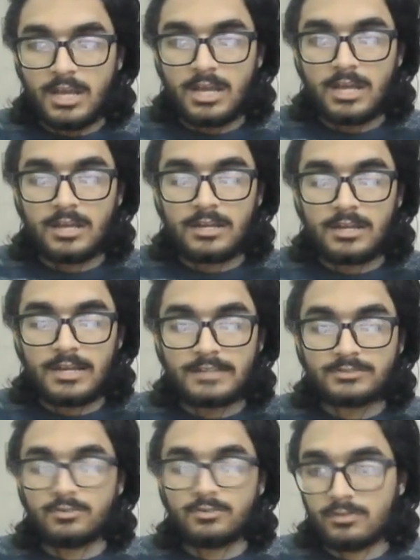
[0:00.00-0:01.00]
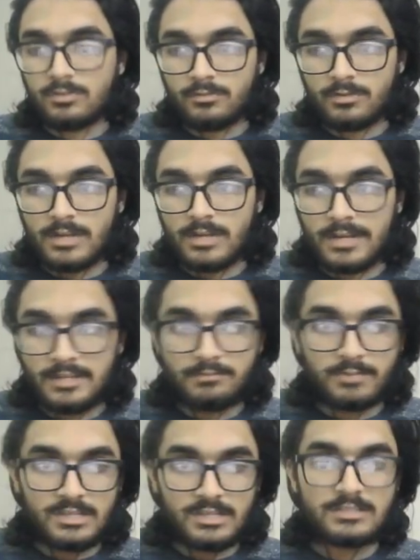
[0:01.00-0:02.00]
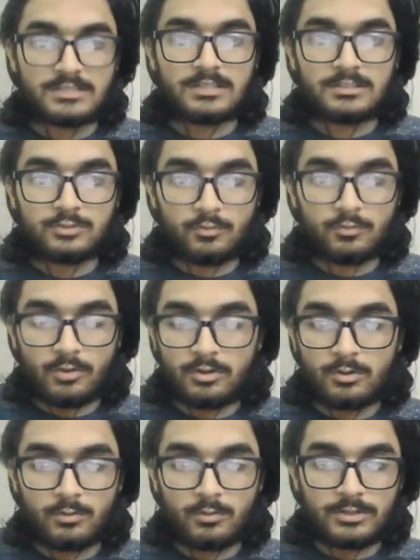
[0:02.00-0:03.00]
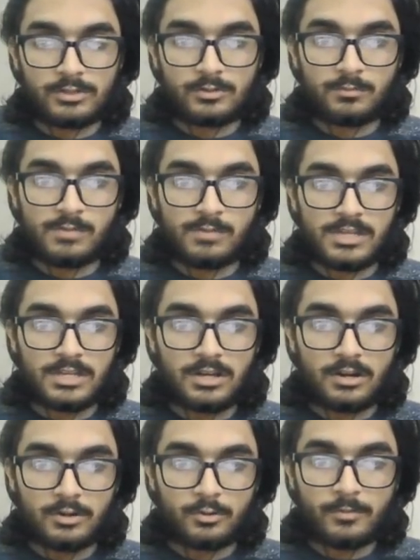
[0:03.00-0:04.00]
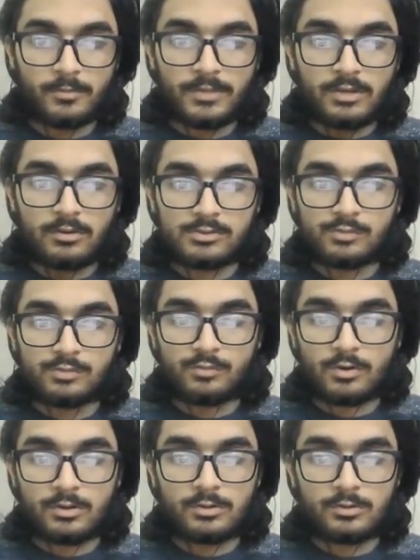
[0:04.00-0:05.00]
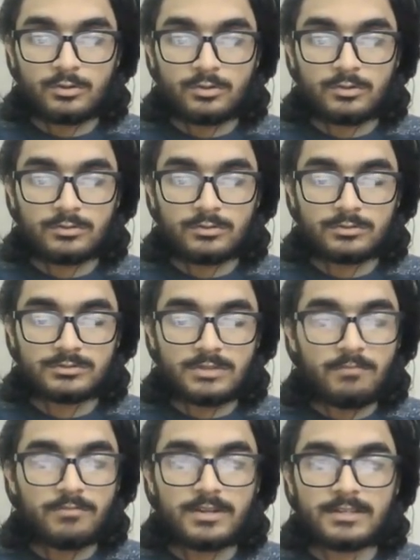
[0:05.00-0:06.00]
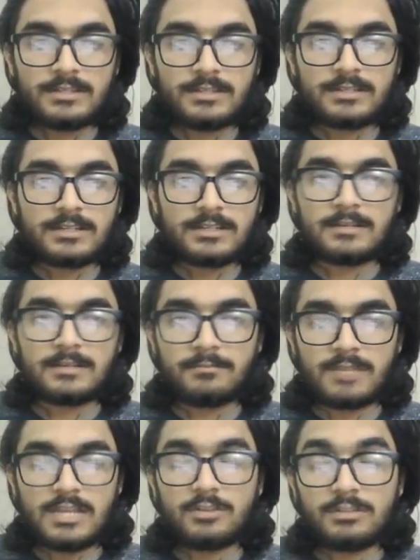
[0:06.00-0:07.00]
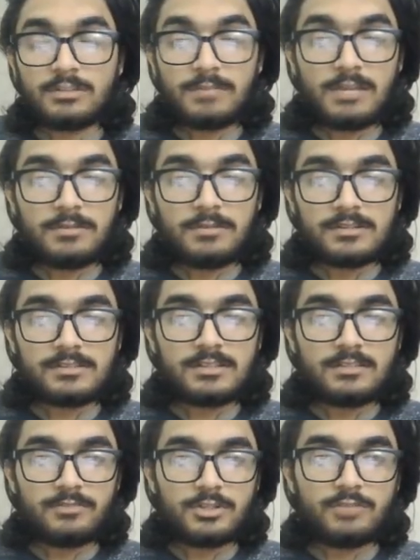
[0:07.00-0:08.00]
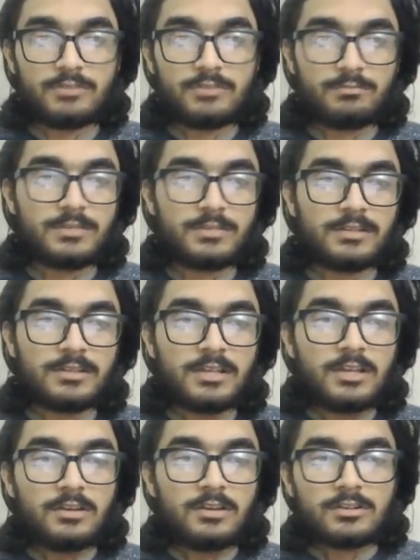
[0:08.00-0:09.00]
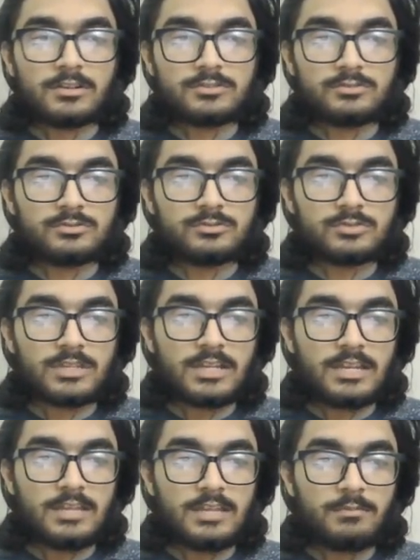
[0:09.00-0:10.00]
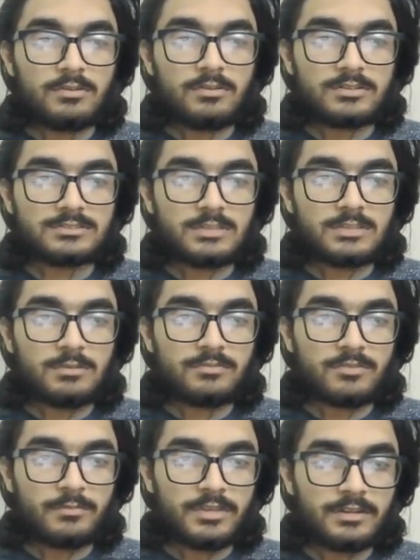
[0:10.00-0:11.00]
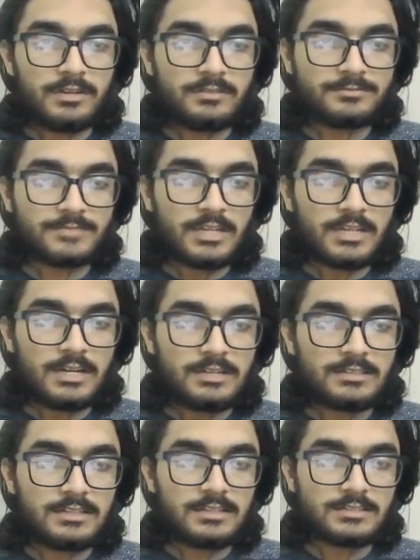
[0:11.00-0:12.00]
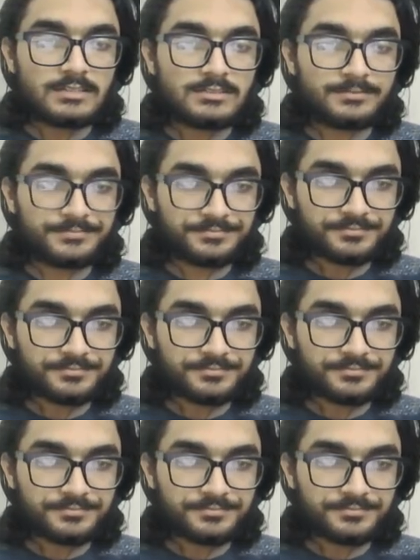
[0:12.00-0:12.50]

lands on your landing page, you want to video play auto, or you want to someone click on the play button, then the video will play. Okay, so you can enable or disable from here. And the next,